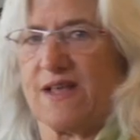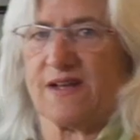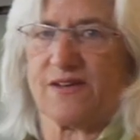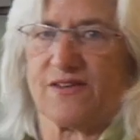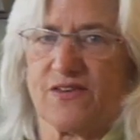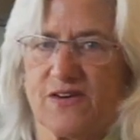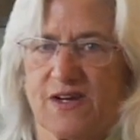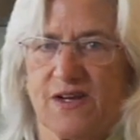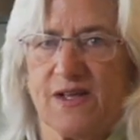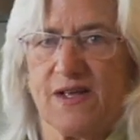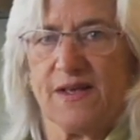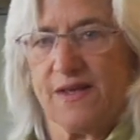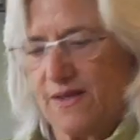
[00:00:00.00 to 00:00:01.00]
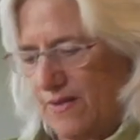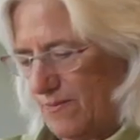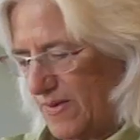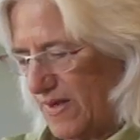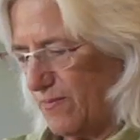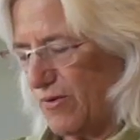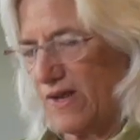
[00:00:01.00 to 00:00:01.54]
like a turkey,
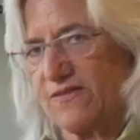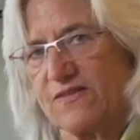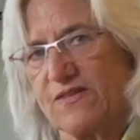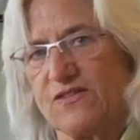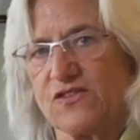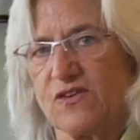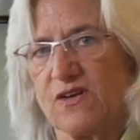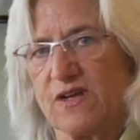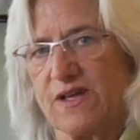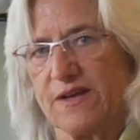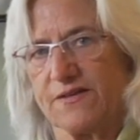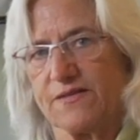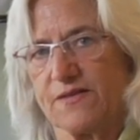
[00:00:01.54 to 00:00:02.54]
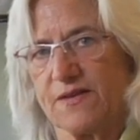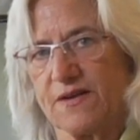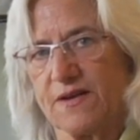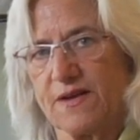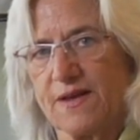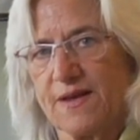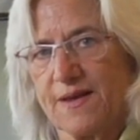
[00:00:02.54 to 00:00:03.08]
big breasts and short legs.
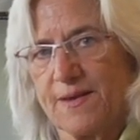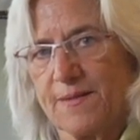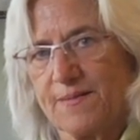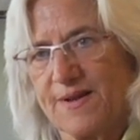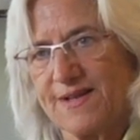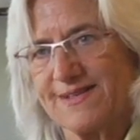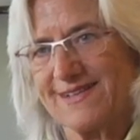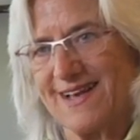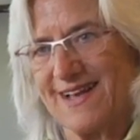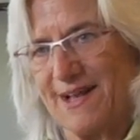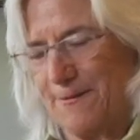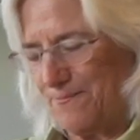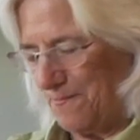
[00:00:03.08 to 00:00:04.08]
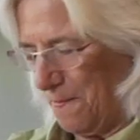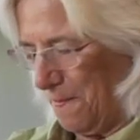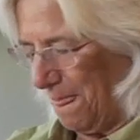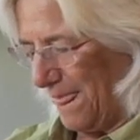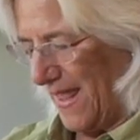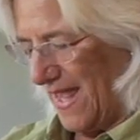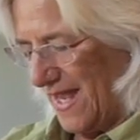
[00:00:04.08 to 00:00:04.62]
But
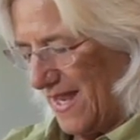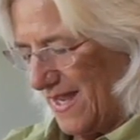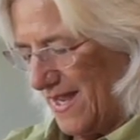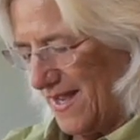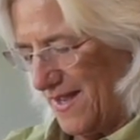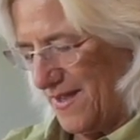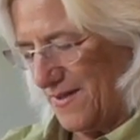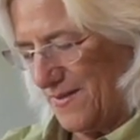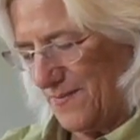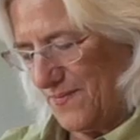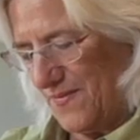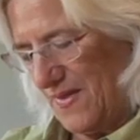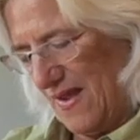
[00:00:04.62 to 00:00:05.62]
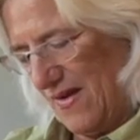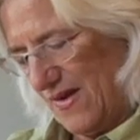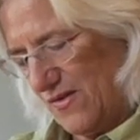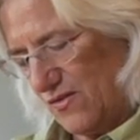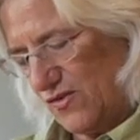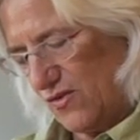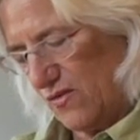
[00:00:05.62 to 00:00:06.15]
now I
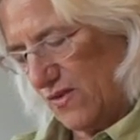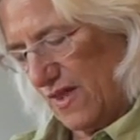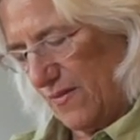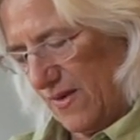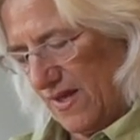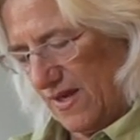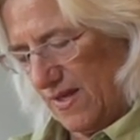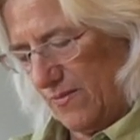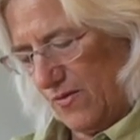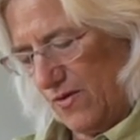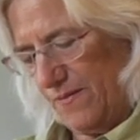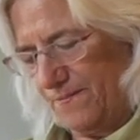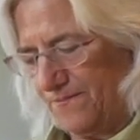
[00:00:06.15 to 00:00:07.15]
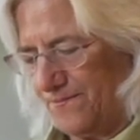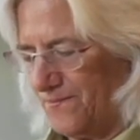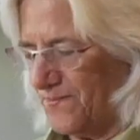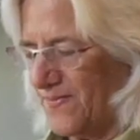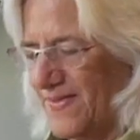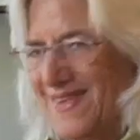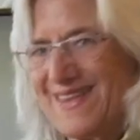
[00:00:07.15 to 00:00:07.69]
don't joke that way anymore.
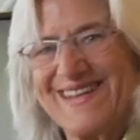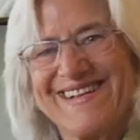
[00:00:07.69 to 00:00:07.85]
Okay,